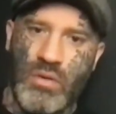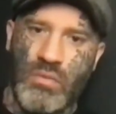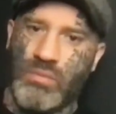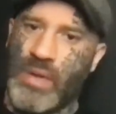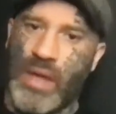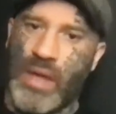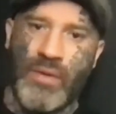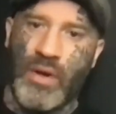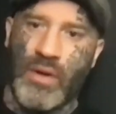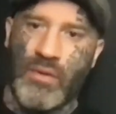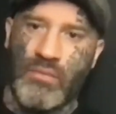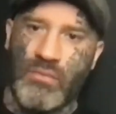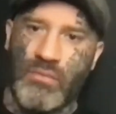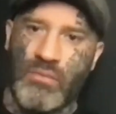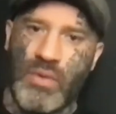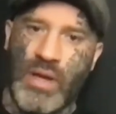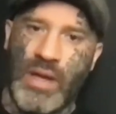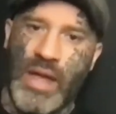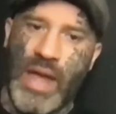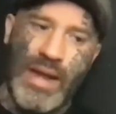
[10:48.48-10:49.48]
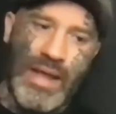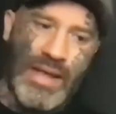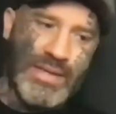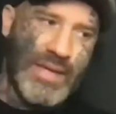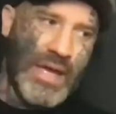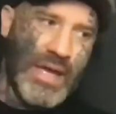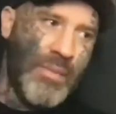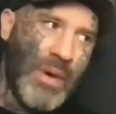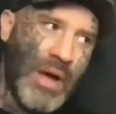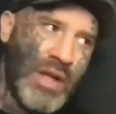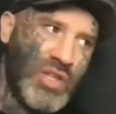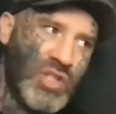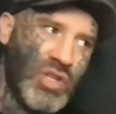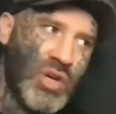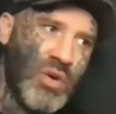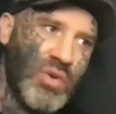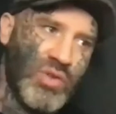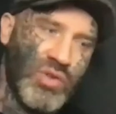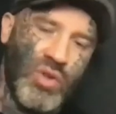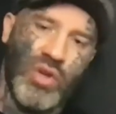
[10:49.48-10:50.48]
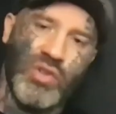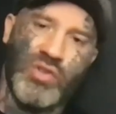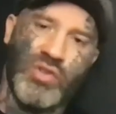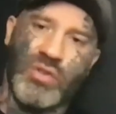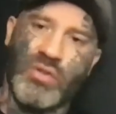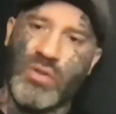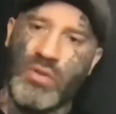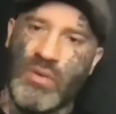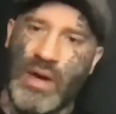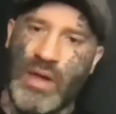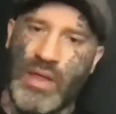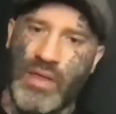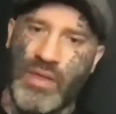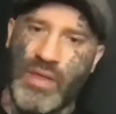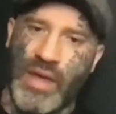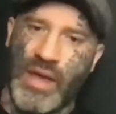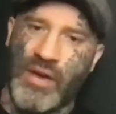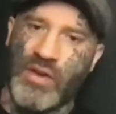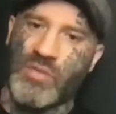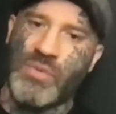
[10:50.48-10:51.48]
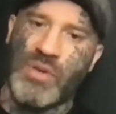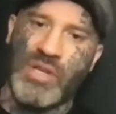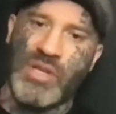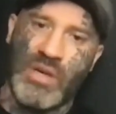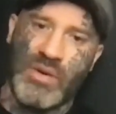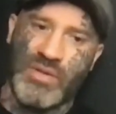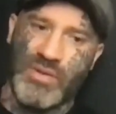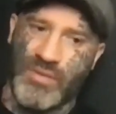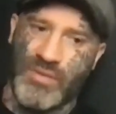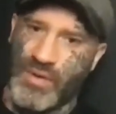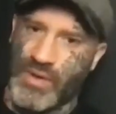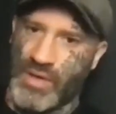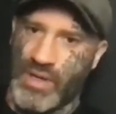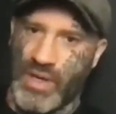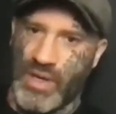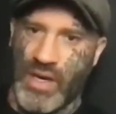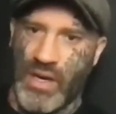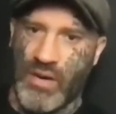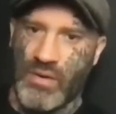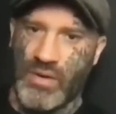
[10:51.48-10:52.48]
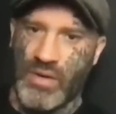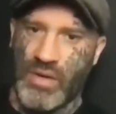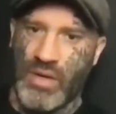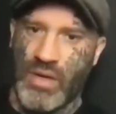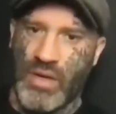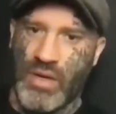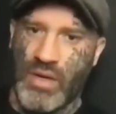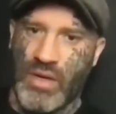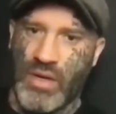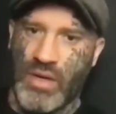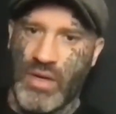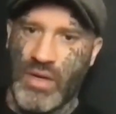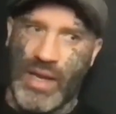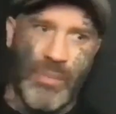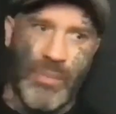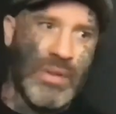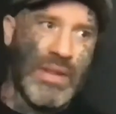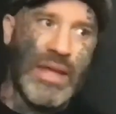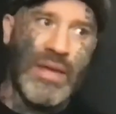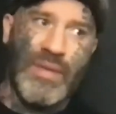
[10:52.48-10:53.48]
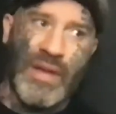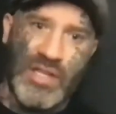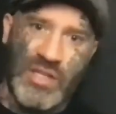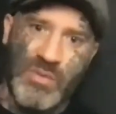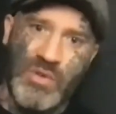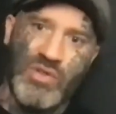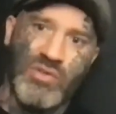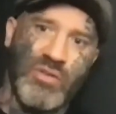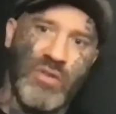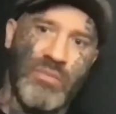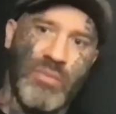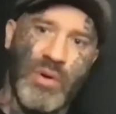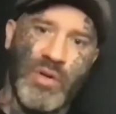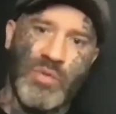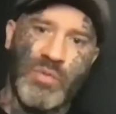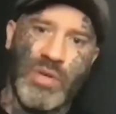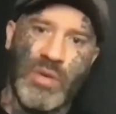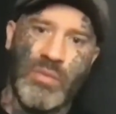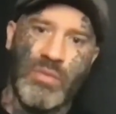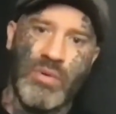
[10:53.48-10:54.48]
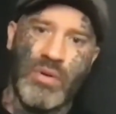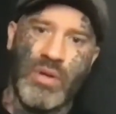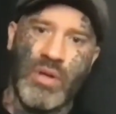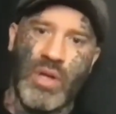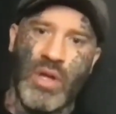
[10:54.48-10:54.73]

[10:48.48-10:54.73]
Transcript: Never. And anytime I chose not to do the right thing, it's because I was a fucking coward. And I believe that to be true of most people.